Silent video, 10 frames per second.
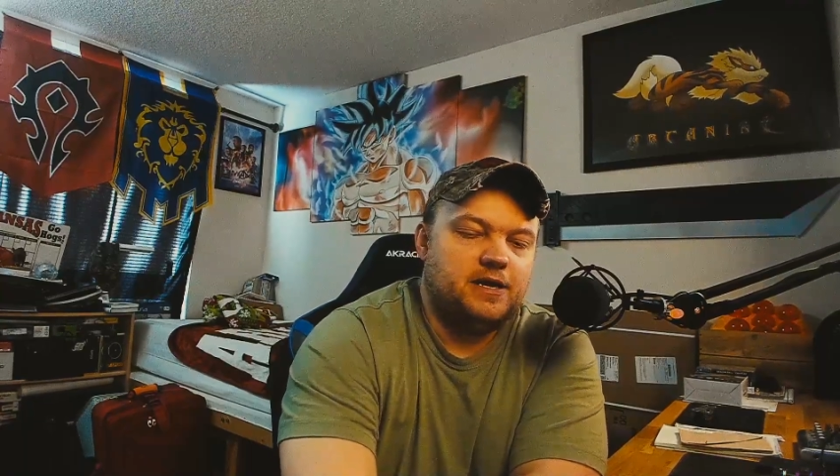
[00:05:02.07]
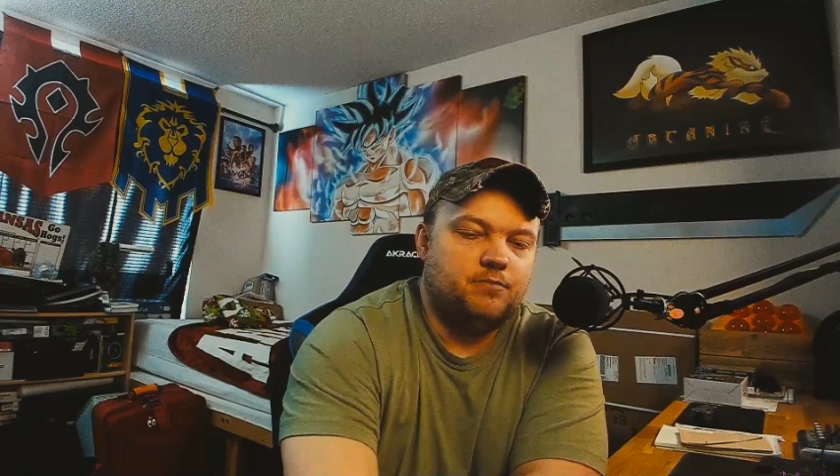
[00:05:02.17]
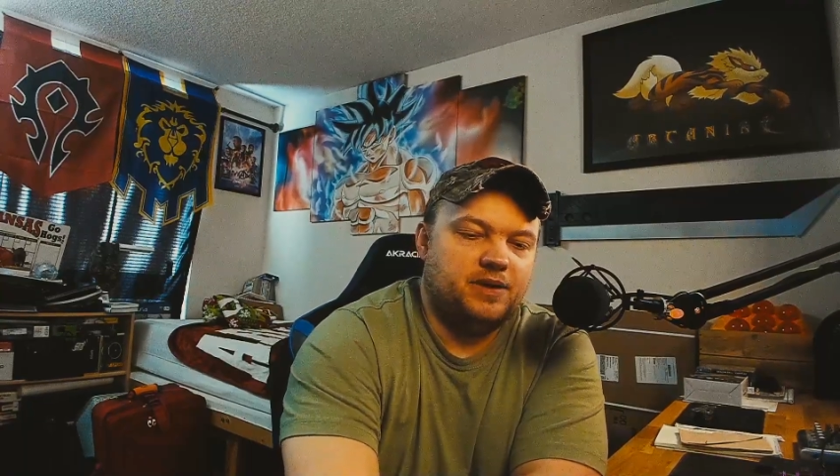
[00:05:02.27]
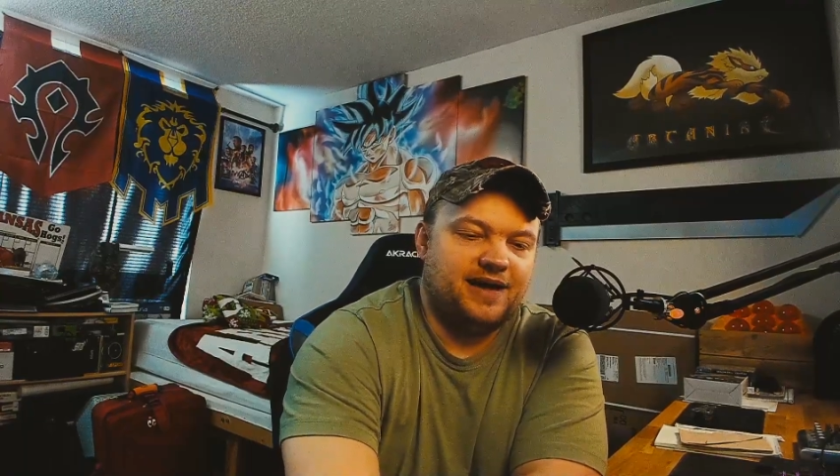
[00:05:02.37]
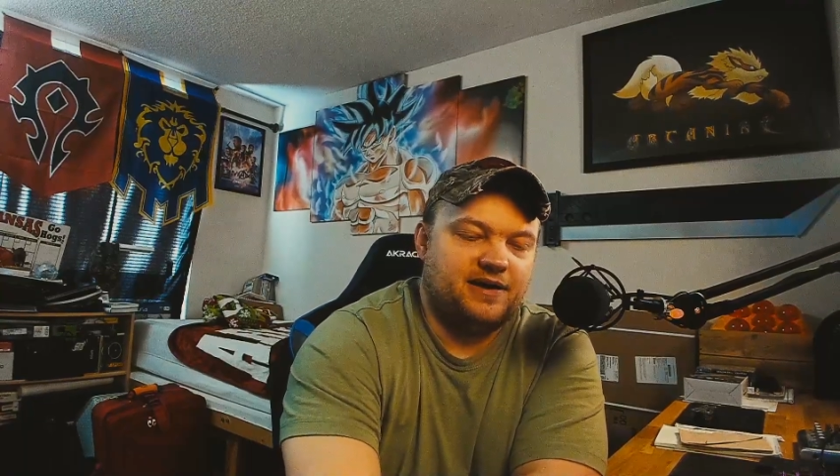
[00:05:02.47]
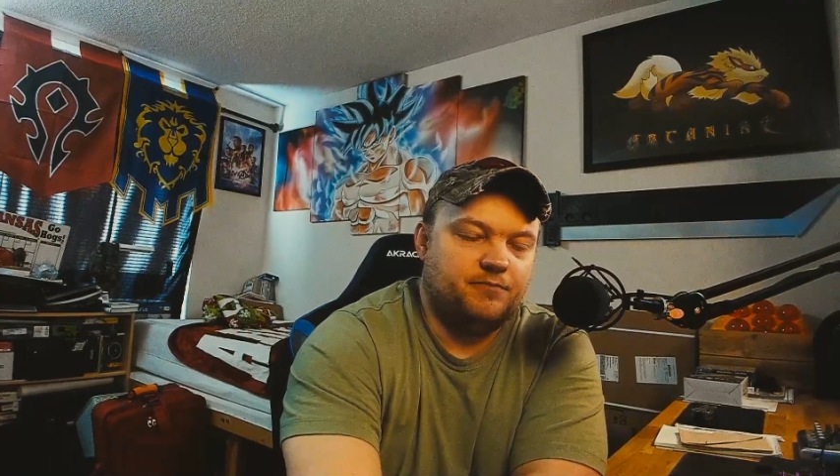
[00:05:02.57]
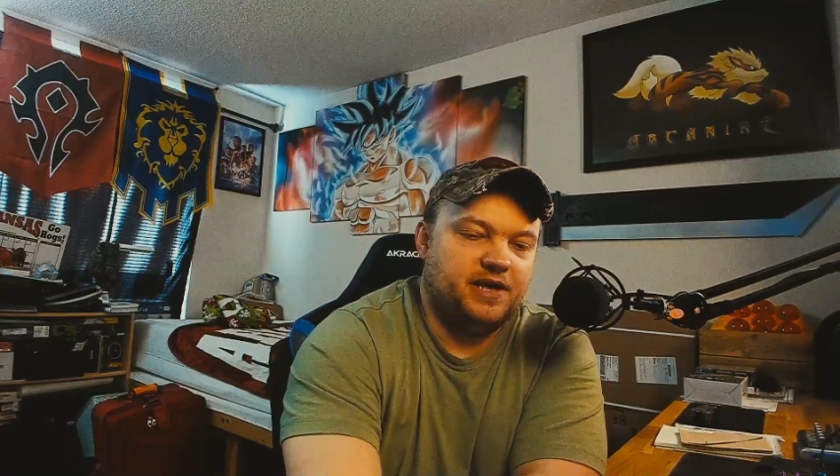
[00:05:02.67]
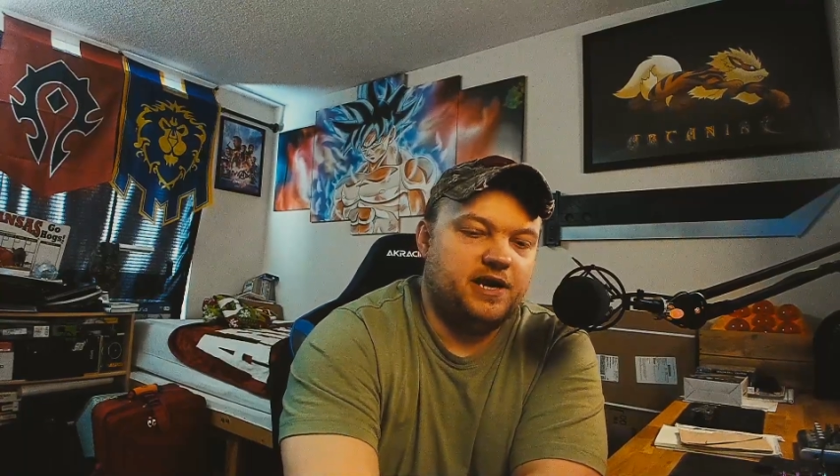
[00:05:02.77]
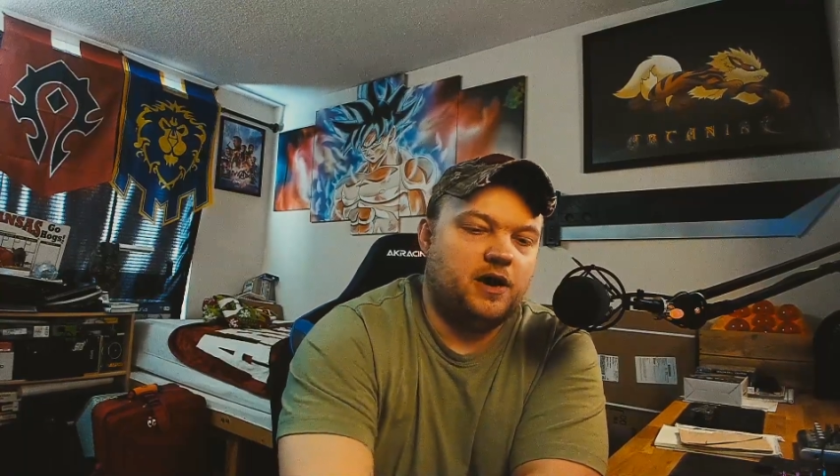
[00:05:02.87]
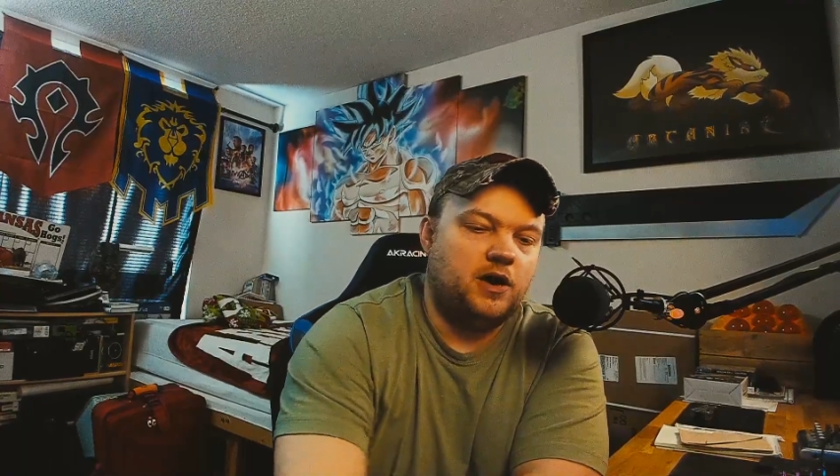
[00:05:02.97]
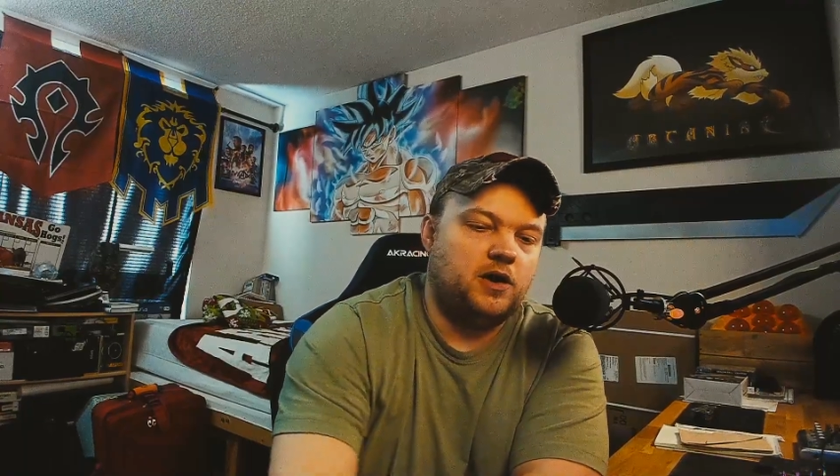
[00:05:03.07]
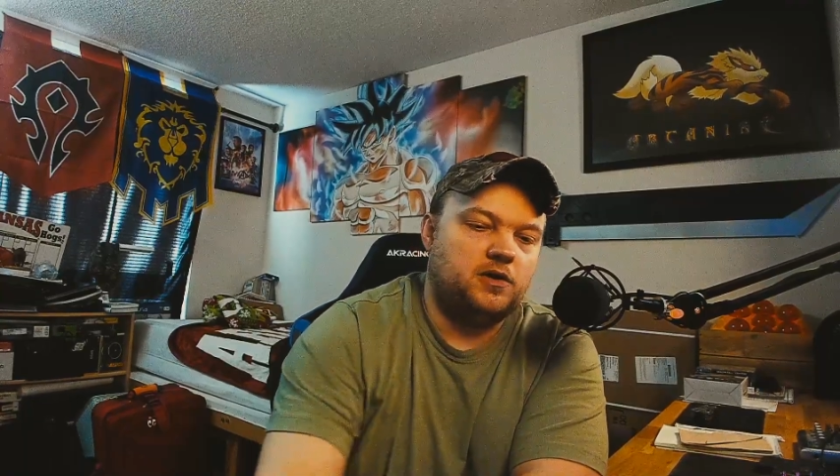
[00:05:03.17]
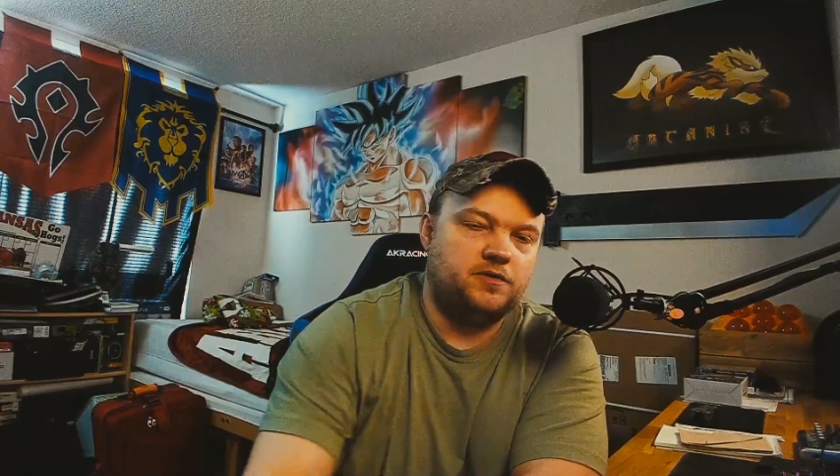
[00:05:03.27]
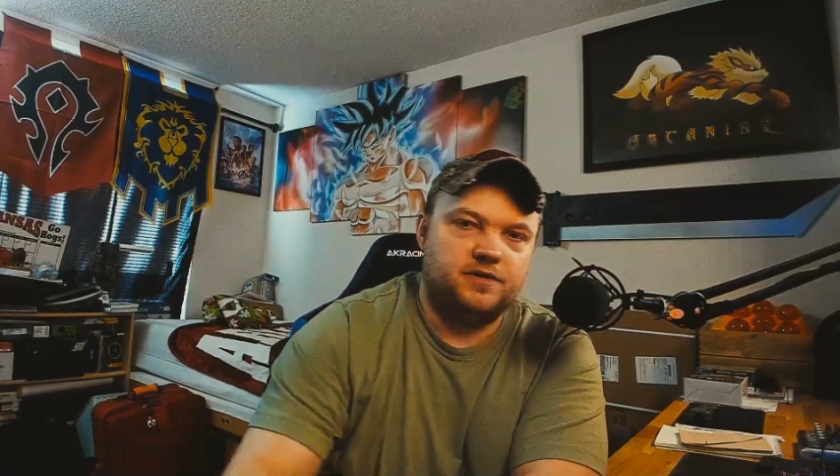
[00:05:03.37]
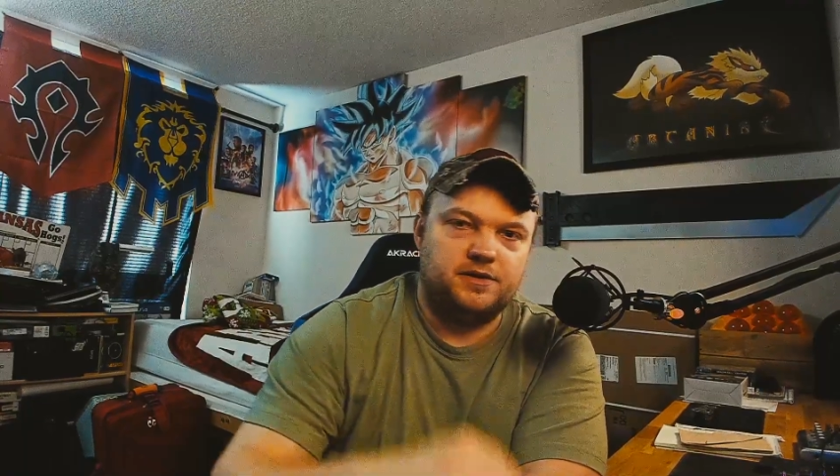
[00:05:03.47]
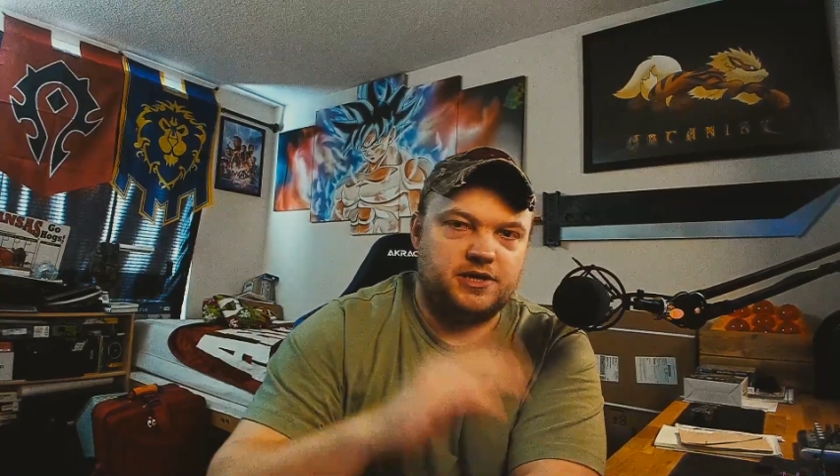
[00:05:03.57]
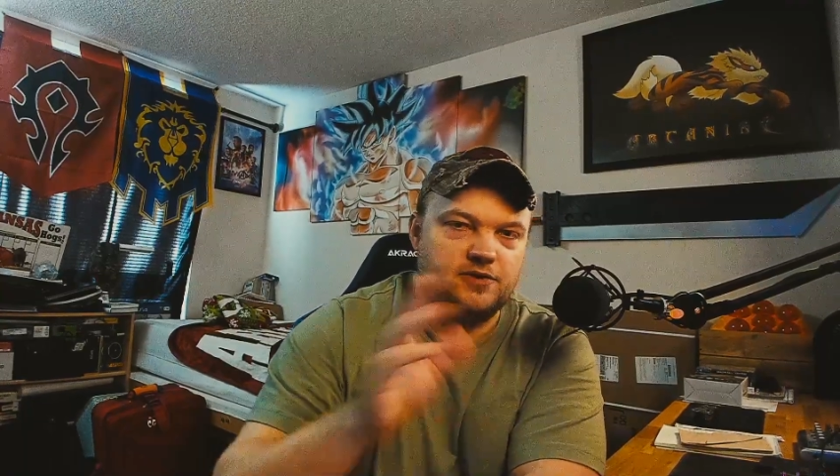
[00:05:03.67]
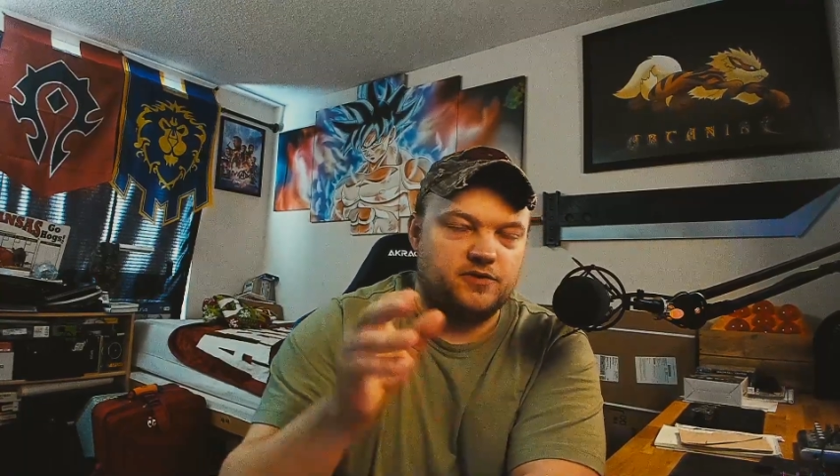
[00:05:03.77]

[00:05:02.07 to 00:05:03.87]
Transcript: But I completed all the secret